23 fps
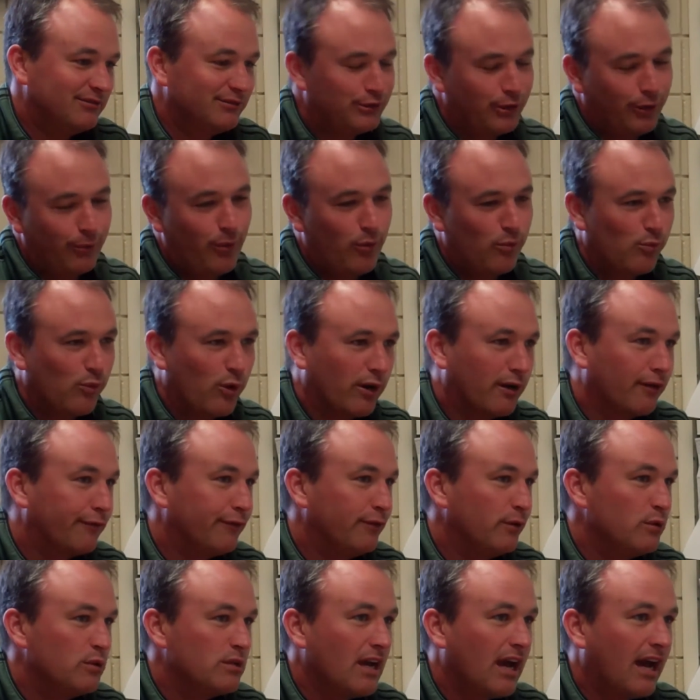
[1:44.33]
Some of them work a
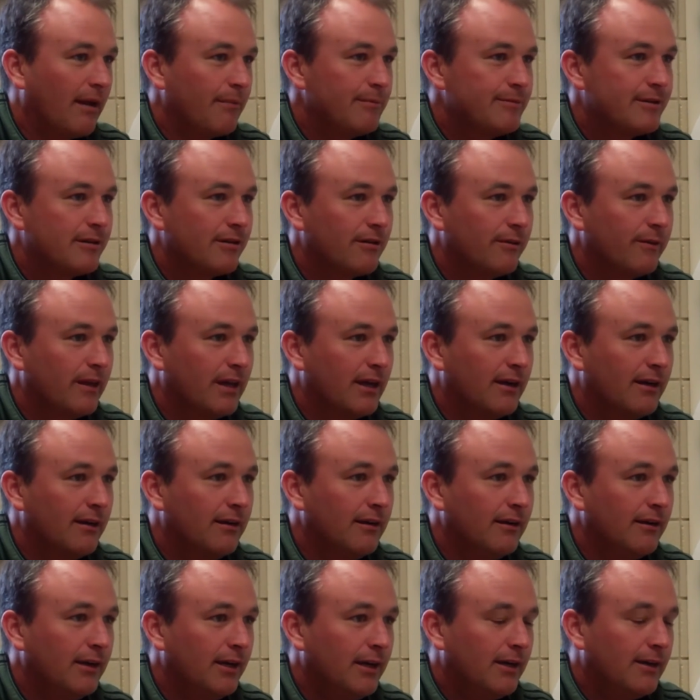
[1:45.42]
few jobs here and there
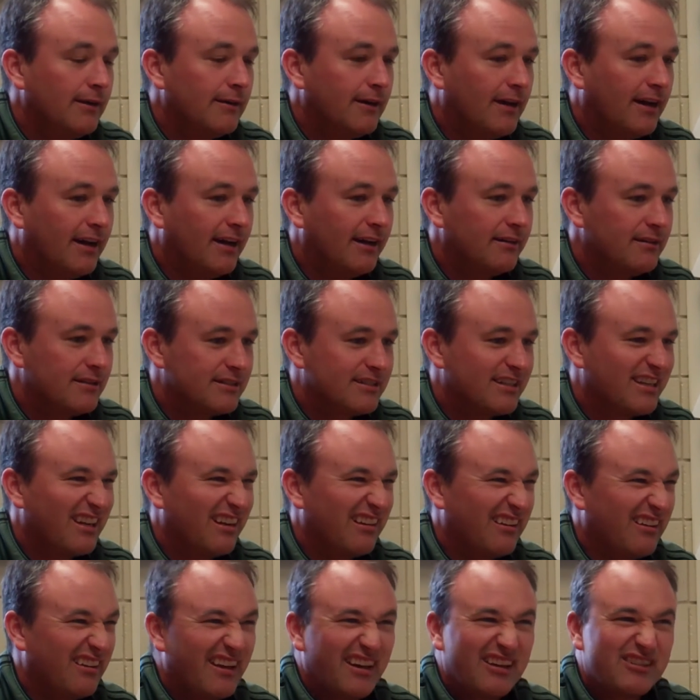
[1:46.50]
just to get a
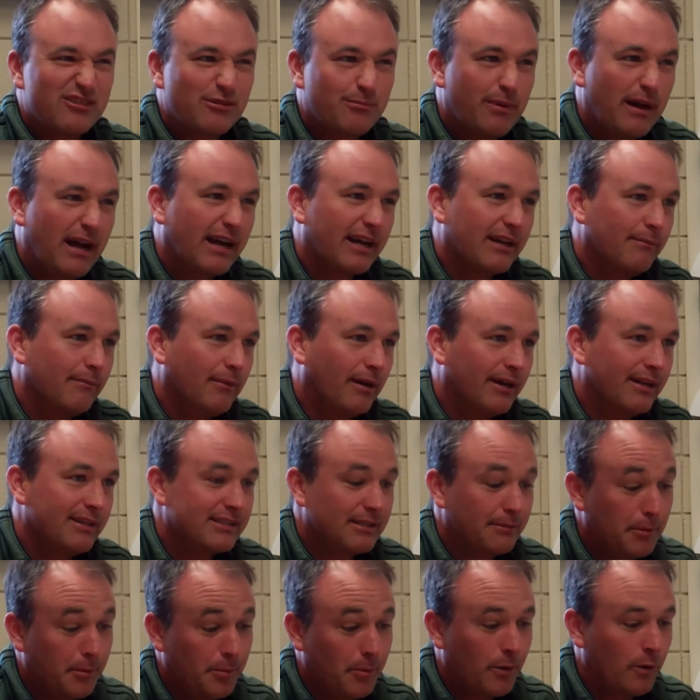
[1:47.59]
little extra pocket money.
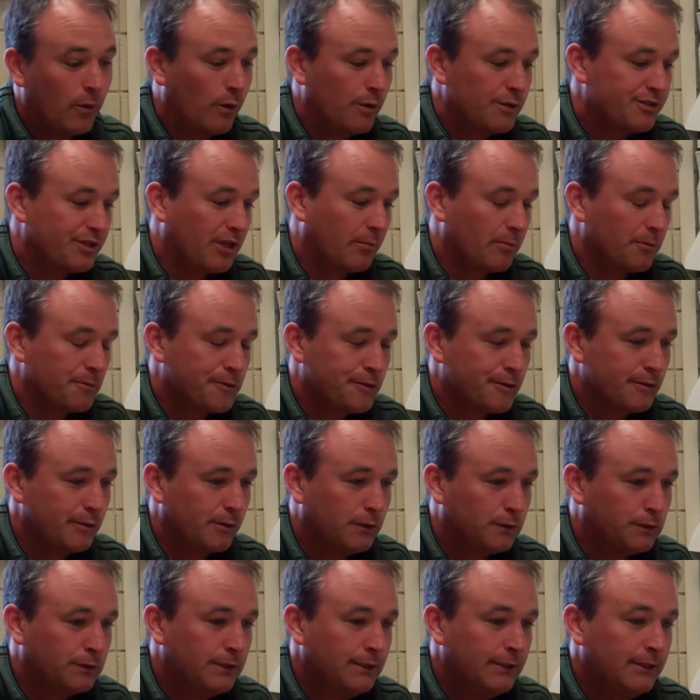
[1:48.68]
Some of them will go to summer
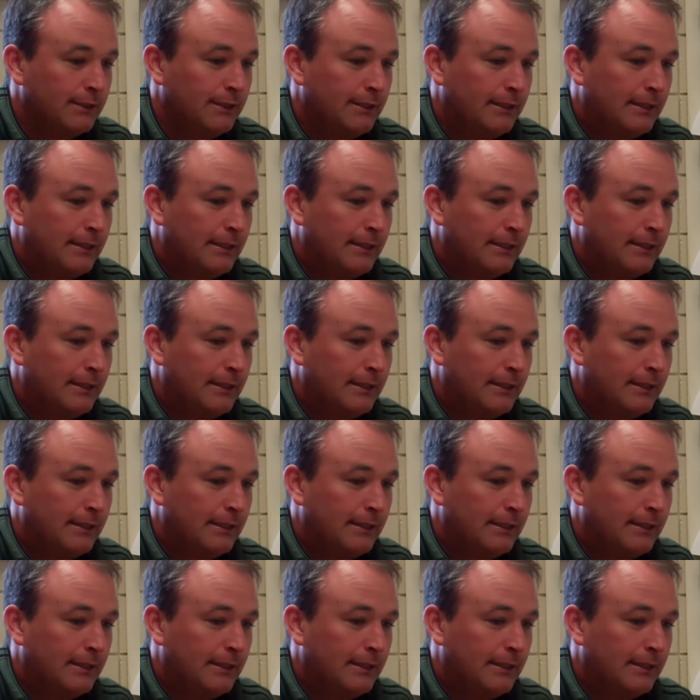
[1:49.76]
school,